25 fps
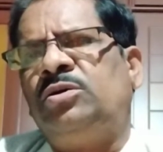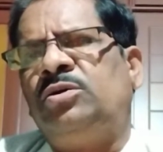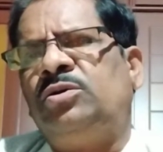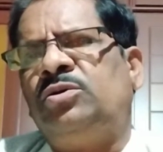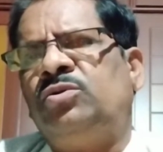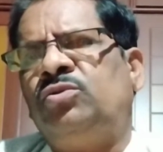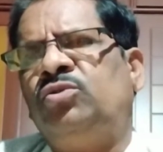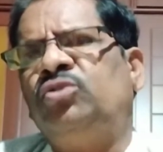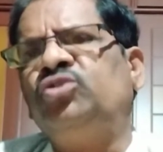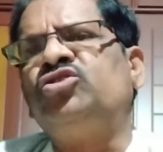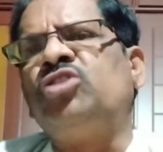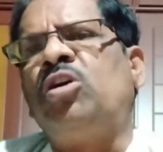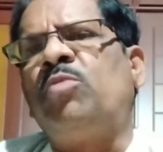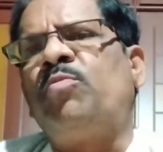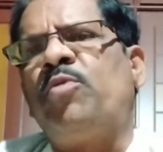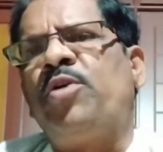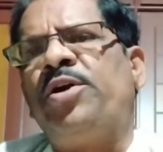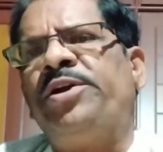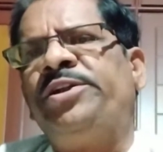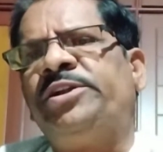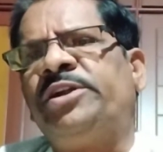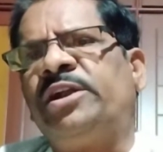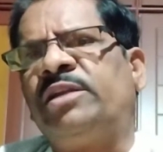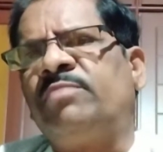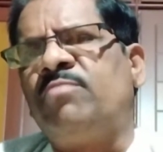who's
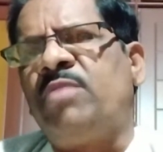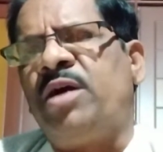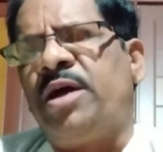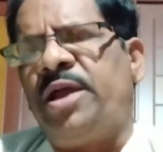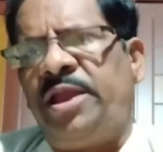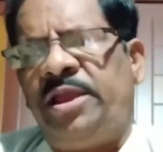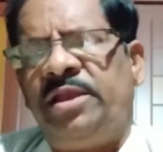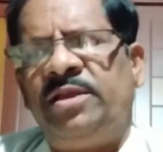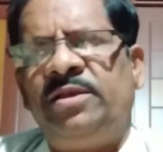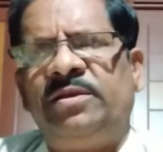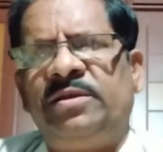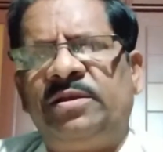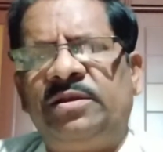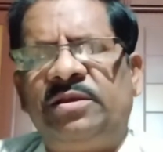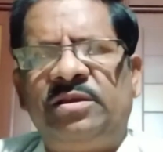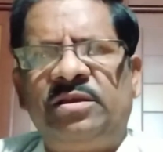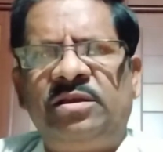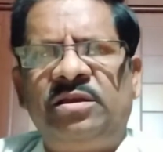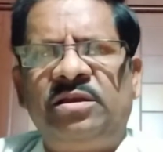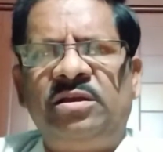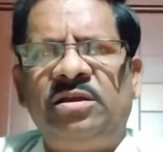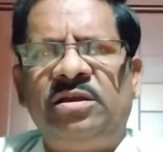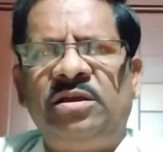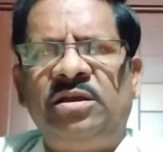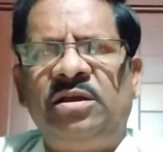appointed by
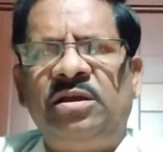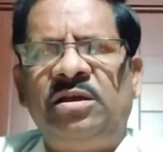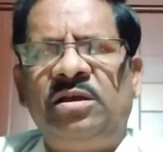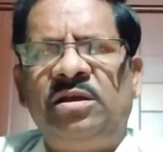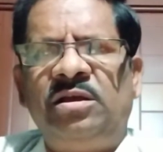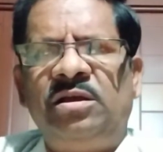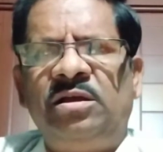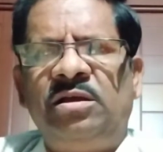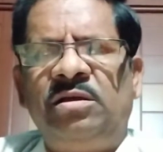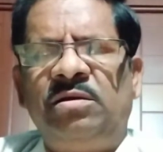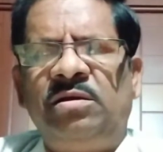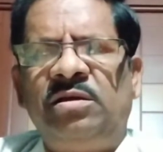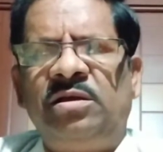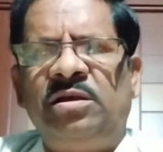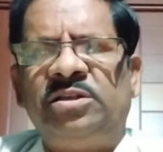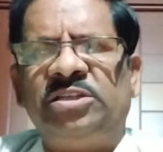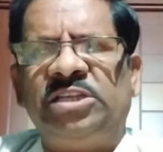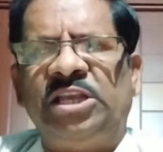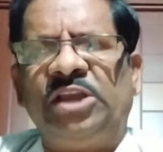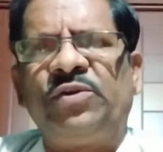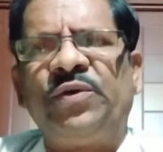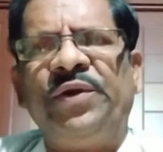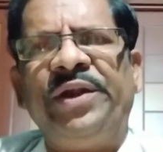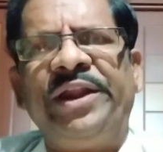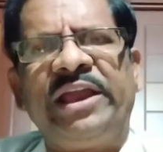
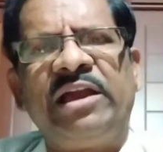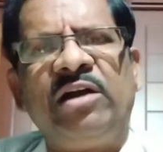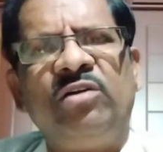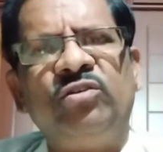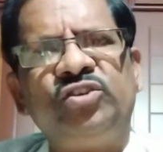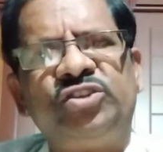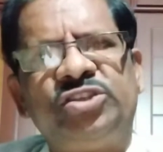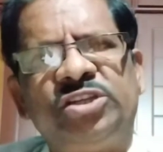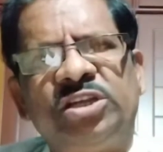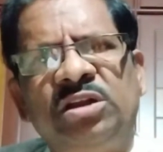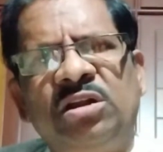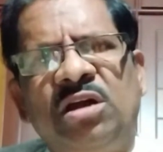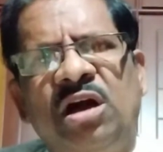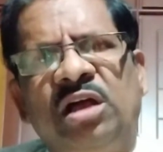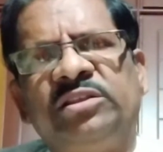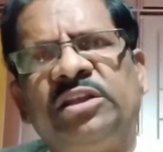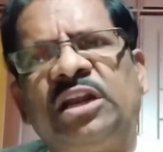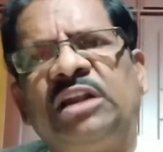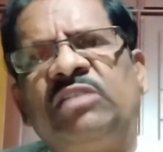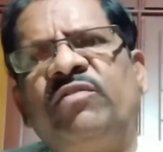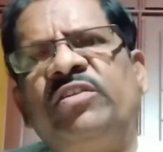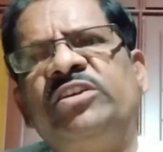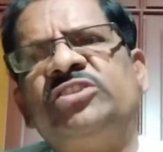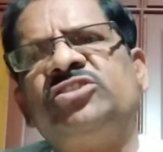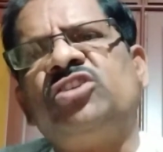Security Council on the
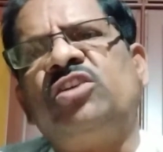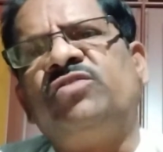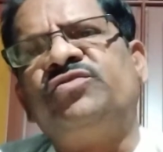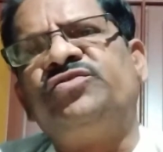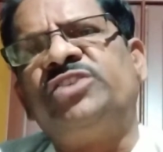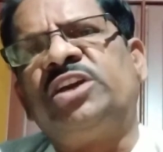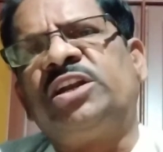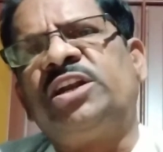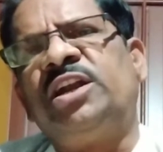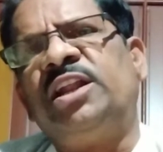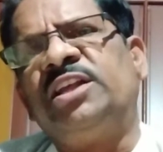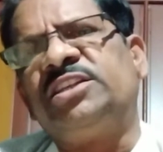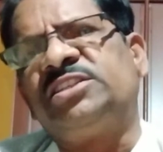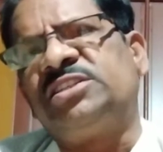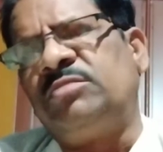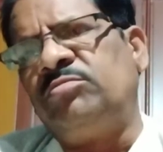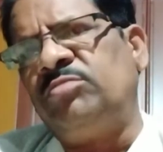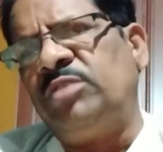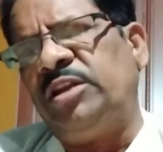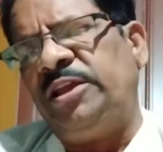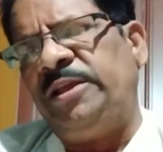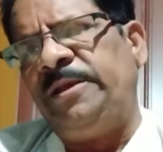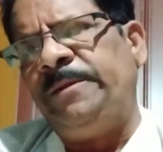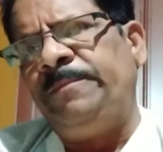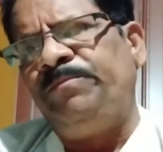advice of General
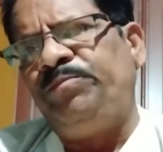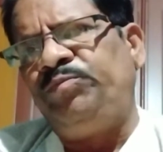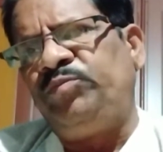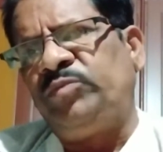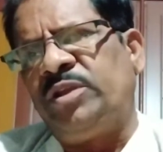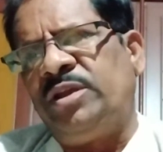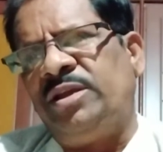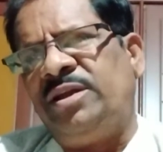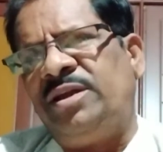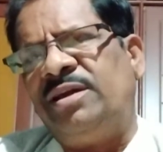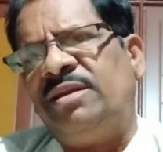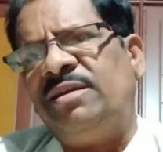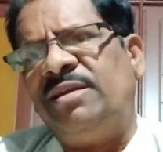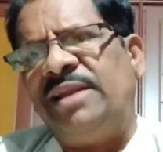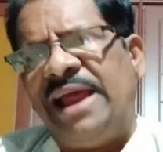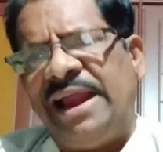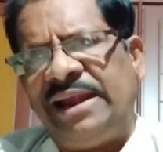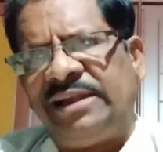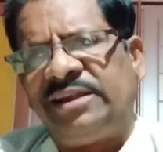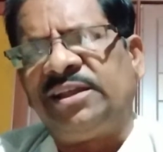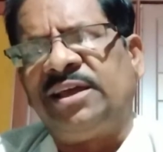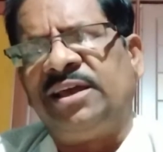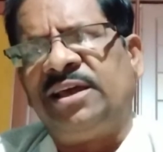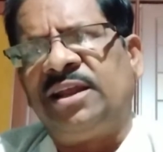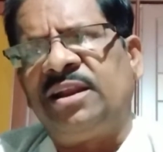Assembly.
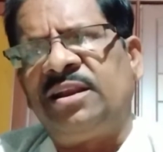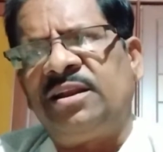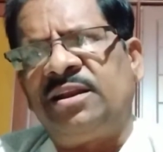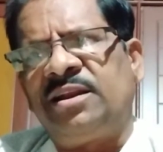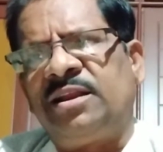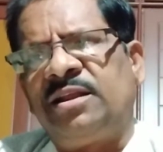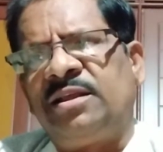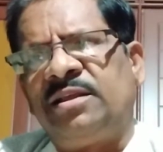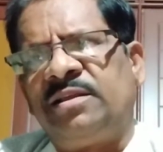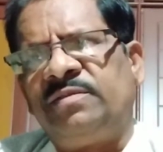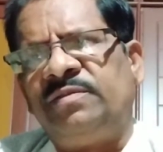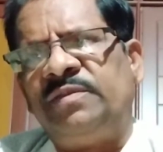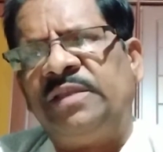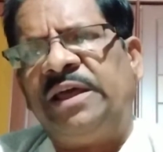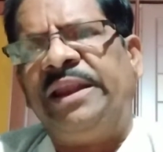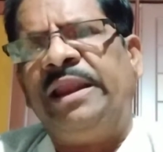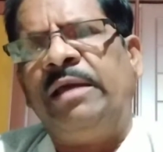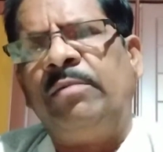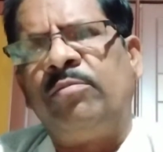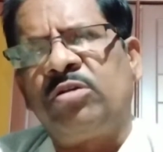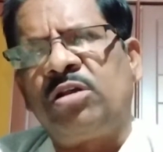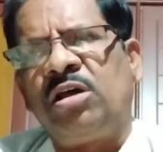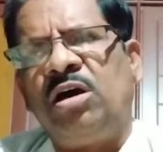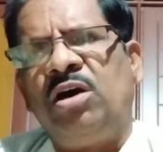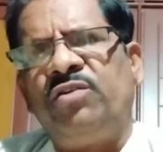Later, the
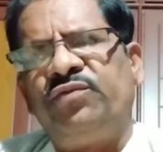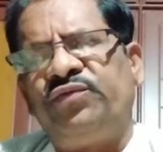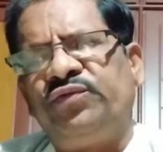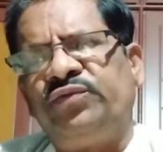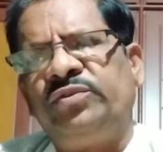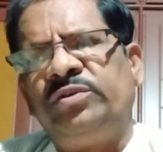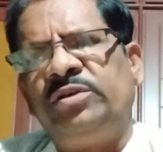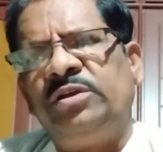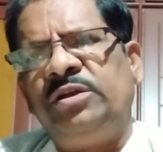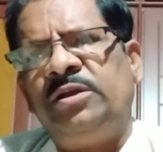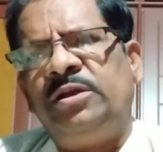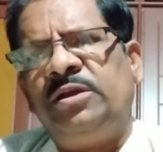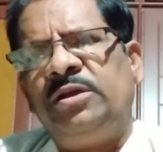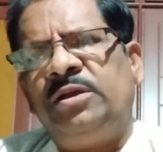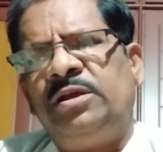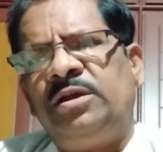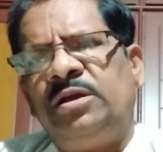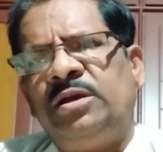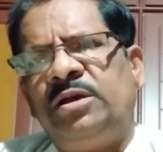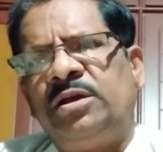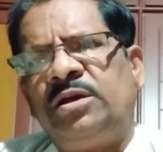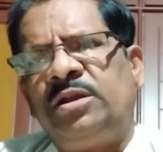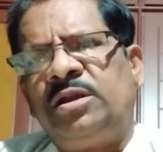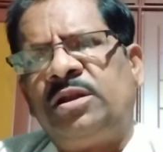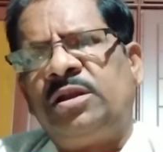number of
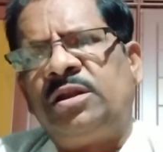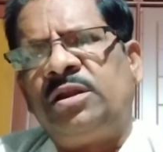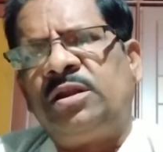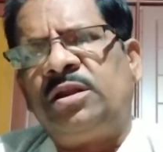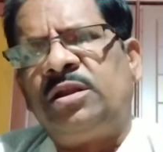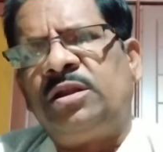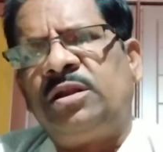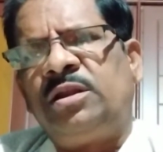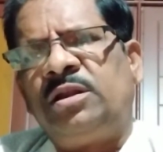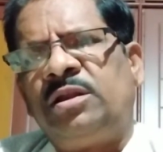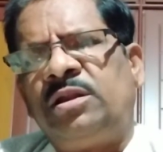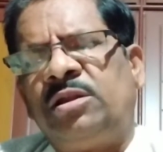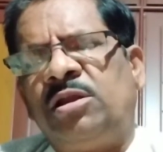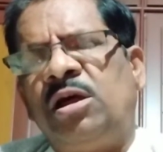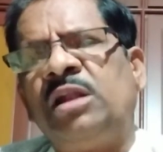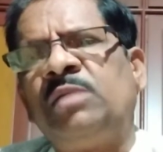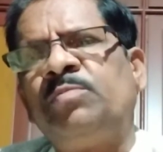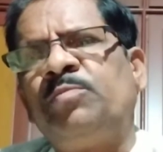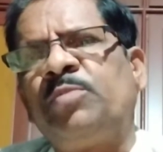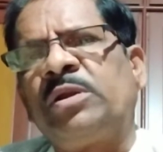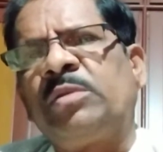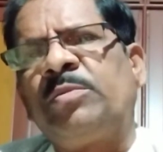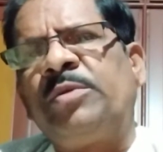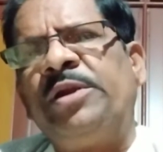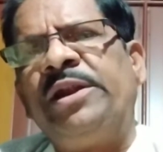
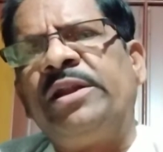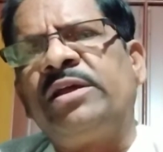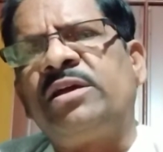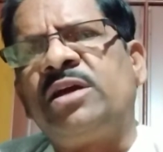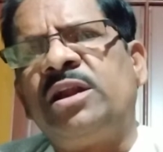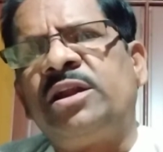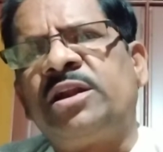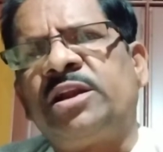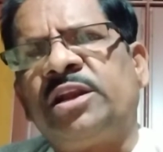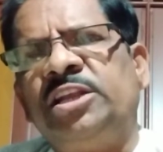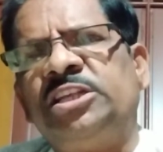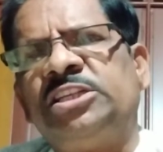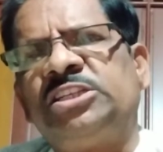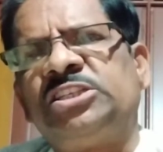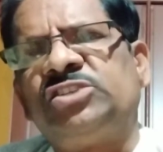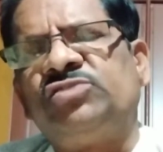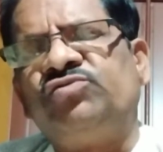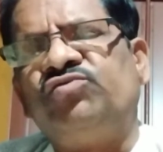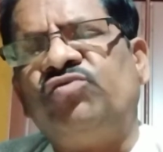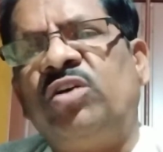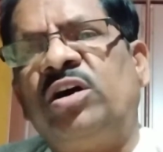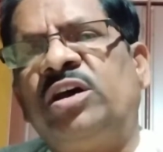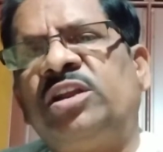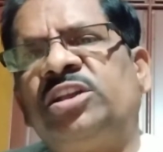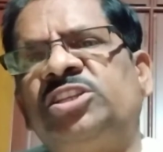non-permanent countries
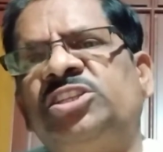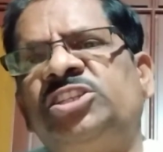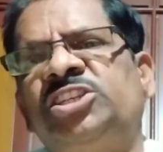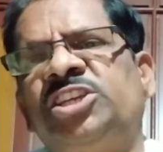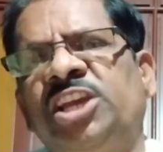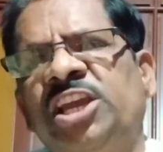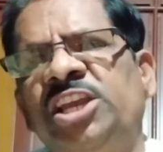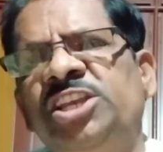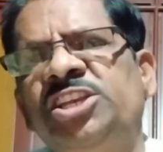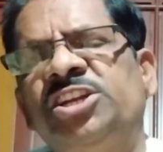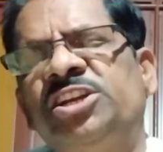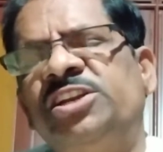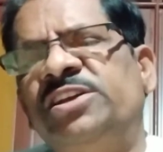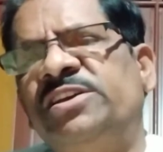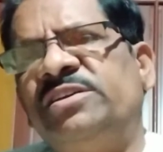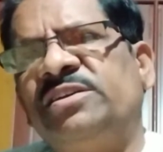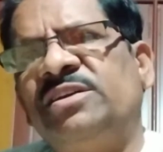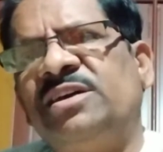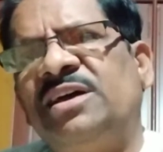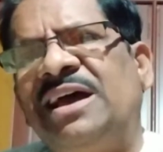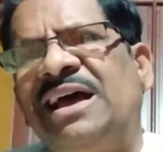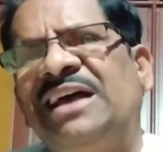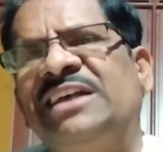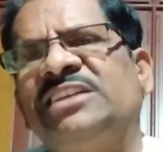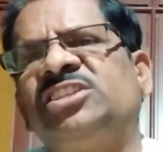were changed
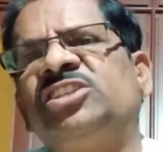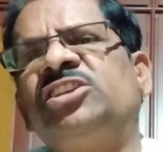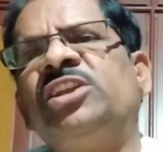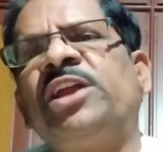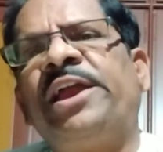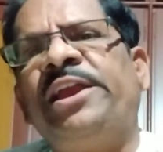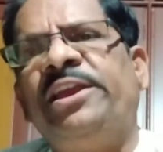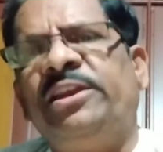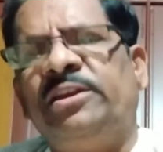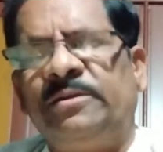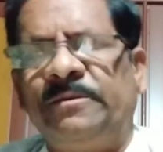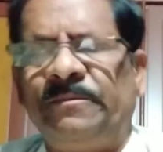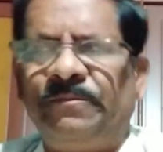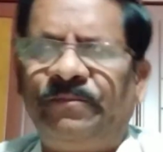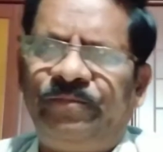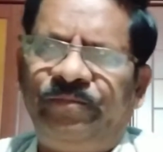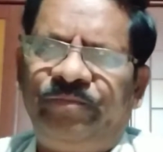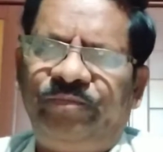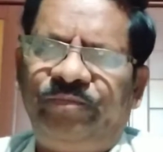as 9.